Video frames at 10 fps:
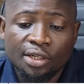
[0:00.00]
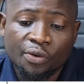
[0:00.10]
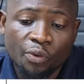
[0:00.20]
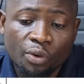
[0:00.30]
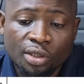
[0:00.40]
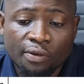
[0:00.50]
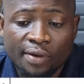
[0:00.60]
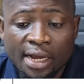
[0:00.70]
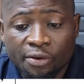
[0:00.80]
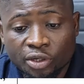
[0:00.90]
the roles of
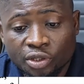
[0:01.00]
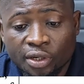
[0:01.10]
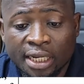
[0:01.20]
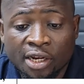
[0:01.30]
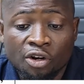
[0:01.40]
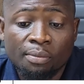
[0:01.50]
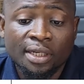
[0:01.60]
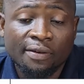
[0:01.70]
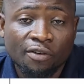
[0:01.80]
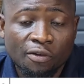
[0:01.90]
agriculture in
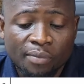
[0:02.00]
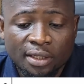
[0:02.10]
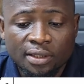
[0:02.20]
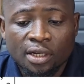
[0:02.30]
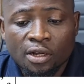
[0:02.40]
economic development,